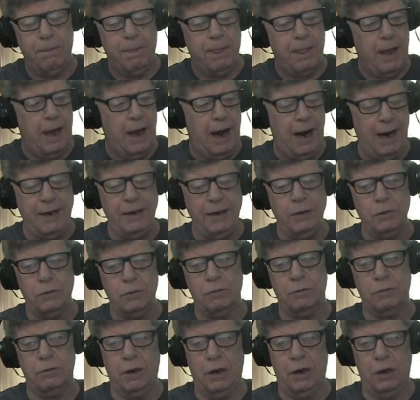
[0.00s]
I
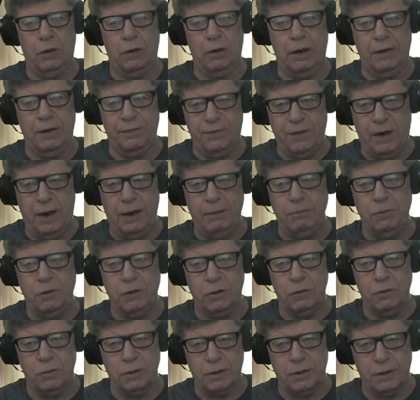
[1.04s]
don't know if I'm going
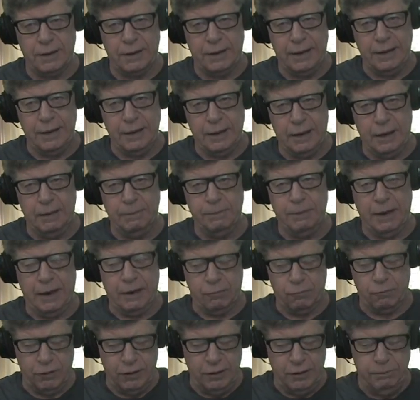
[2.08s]
to get up and
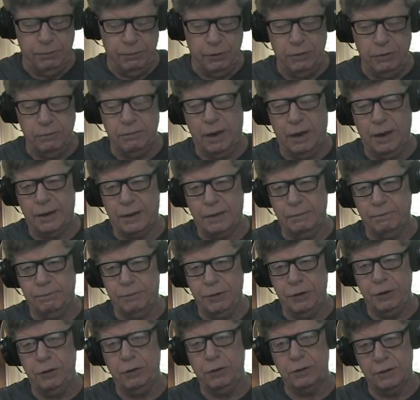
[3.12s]
reboot my
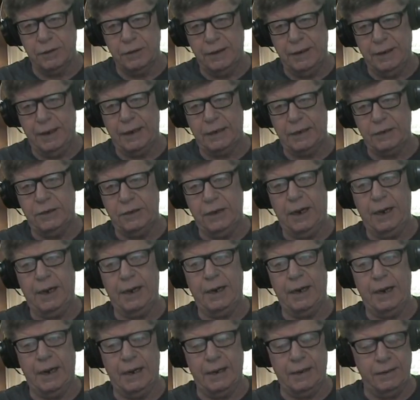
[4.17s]
computer the next day
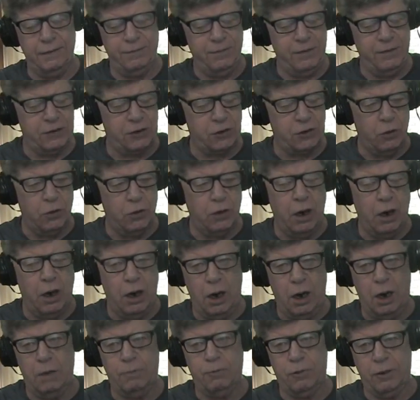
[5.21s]
and if it's going to
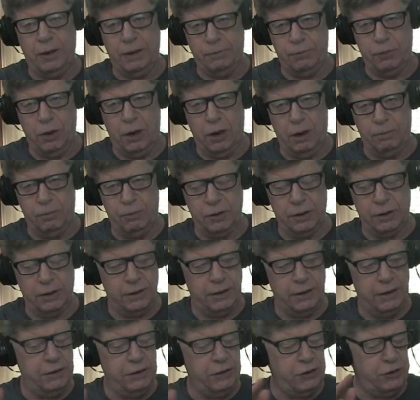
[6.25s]
operate properly.
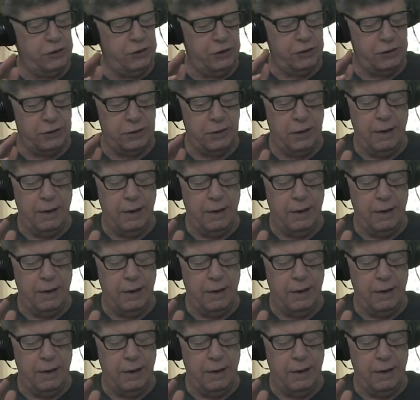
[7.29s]
It's just